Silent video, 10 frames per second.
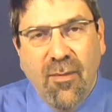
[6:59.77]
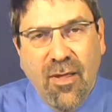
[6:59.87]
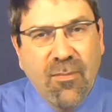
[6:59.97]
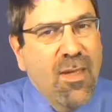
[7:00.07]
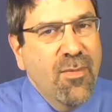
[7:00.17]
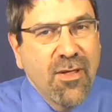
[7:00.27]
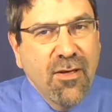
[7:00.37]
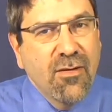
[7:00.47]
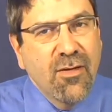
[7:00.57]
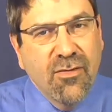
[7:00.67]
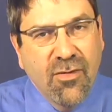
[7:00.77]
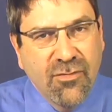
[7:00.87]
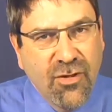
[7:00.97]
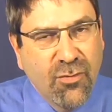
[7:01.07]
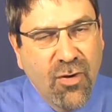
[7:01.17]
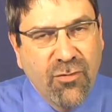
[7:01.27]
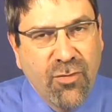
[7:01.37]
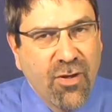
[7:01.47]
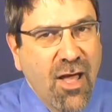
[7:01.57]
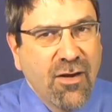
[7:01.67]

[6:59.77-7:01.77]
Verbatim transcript: it may be a, a situation where you got